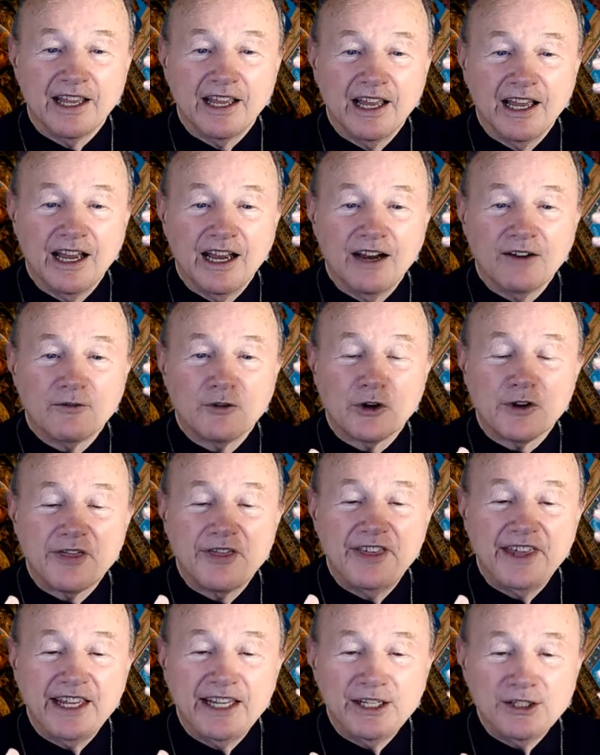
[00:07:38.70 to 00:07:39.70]
for
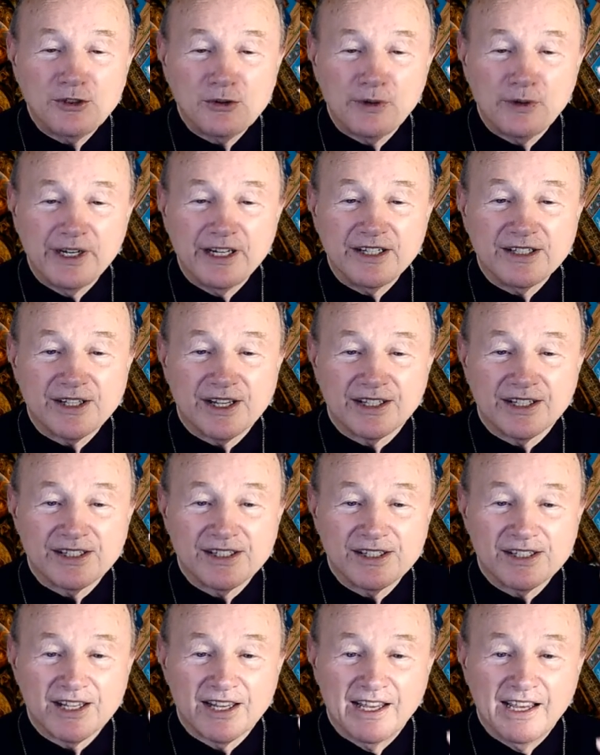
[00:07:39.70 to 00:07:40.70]
these reasons
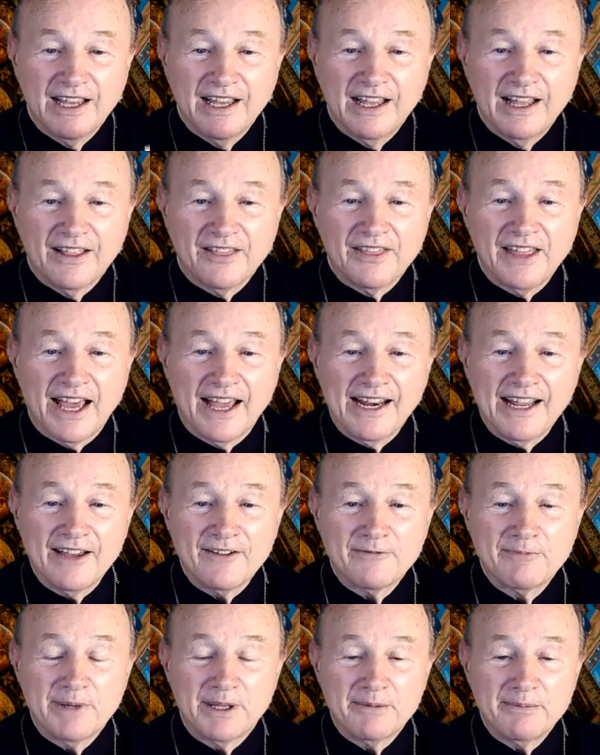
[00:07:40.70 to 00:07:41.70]
that have
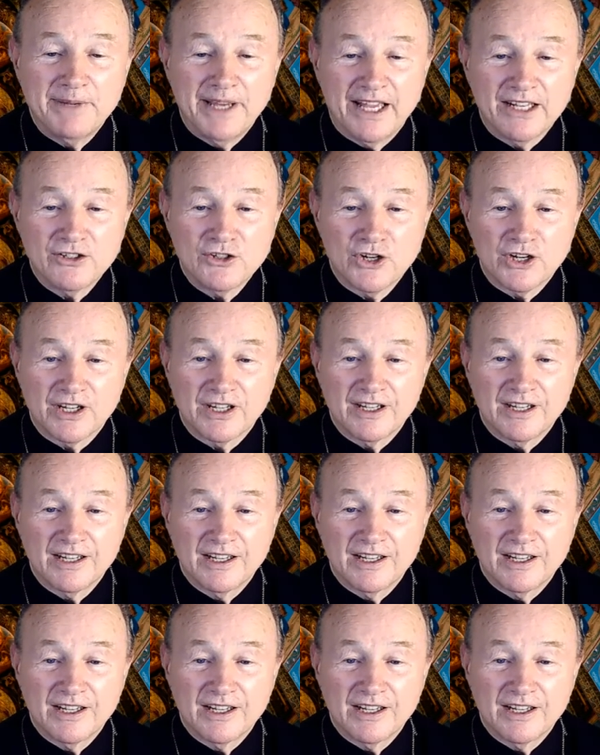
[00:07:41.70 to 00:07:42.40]
been mentioned